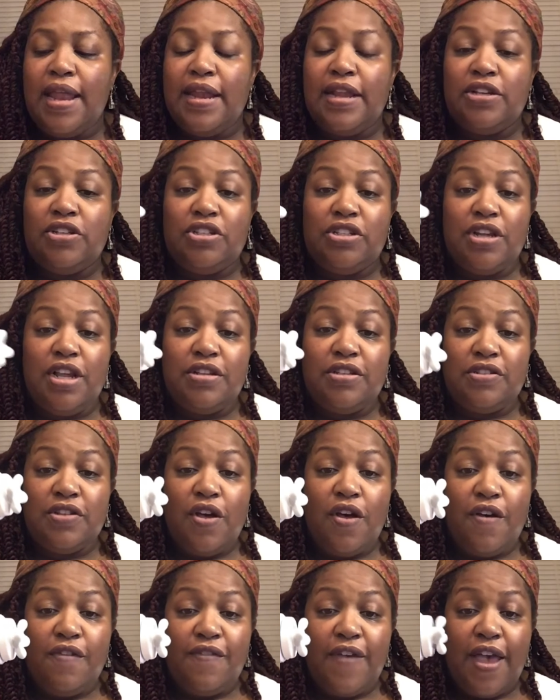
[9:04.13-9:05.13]
it shuts
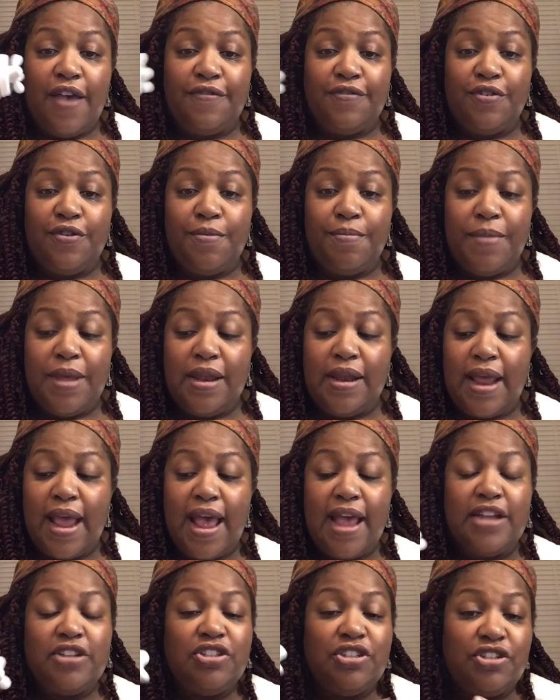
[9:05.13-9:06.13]
off after a minute.
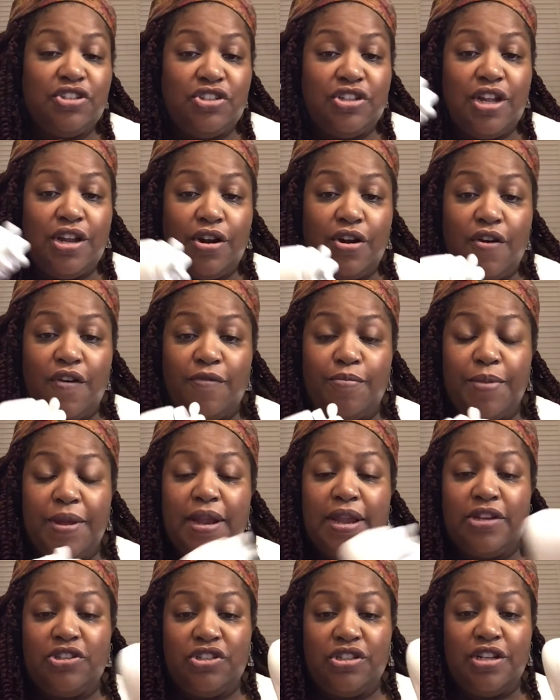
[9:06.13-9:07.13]
I just shut it off, but
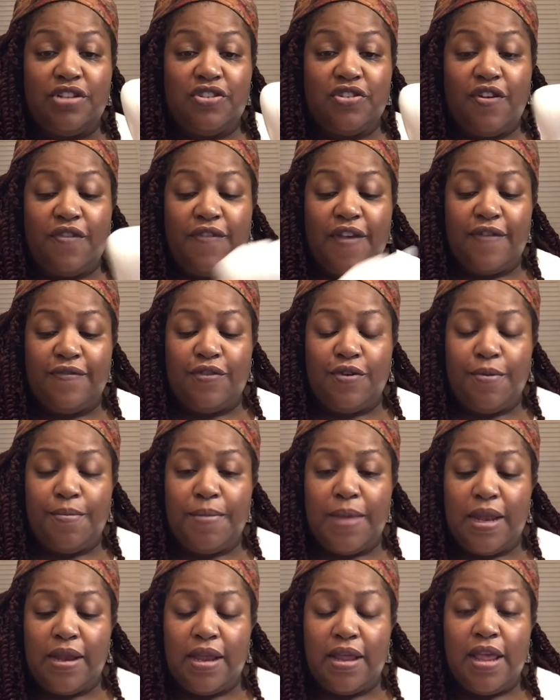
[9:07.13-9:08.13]
it shuts off after a
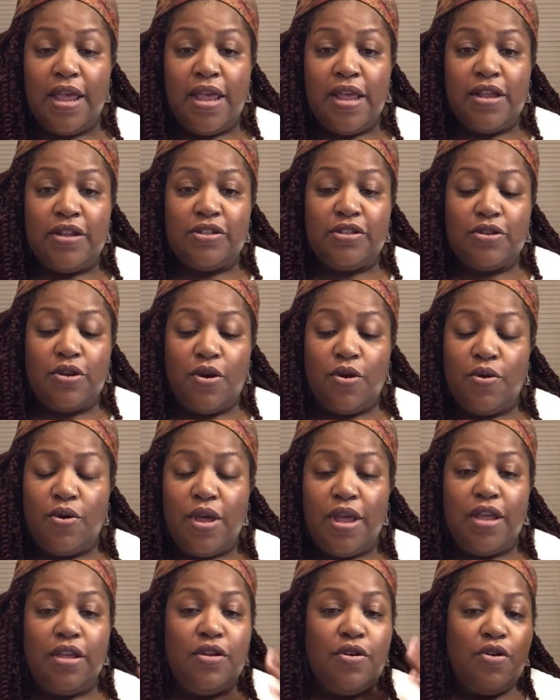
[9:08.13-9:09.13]
minute, so
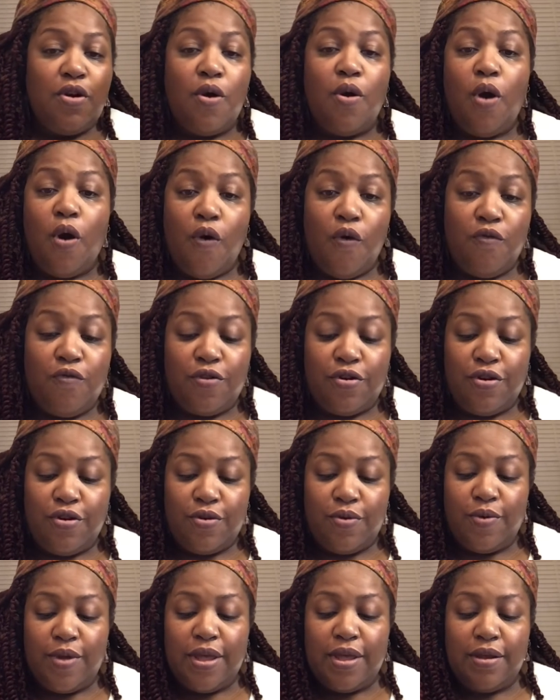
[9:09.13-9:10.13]
you don't
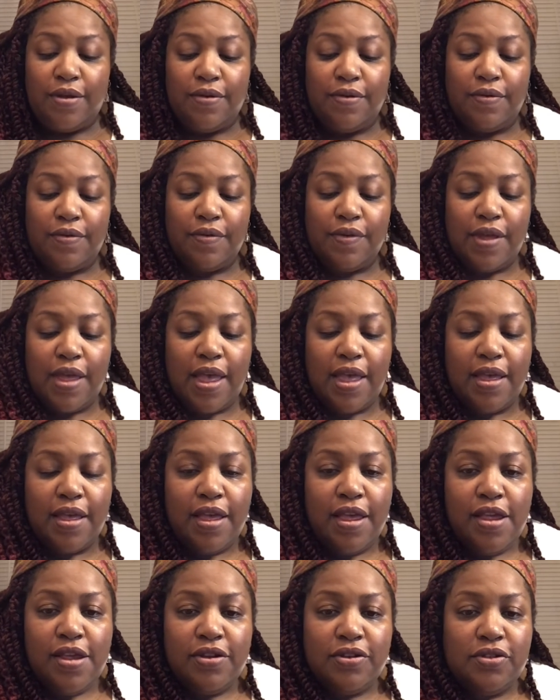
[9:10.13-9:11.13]
overdo it. Okay,
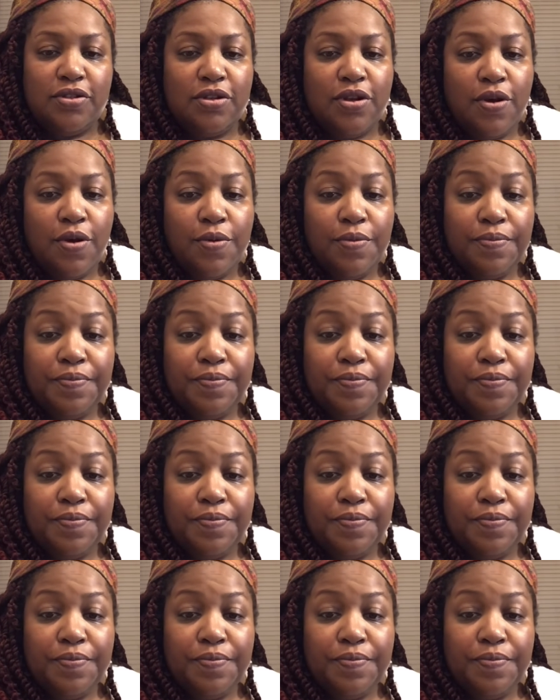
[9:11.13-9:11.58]
so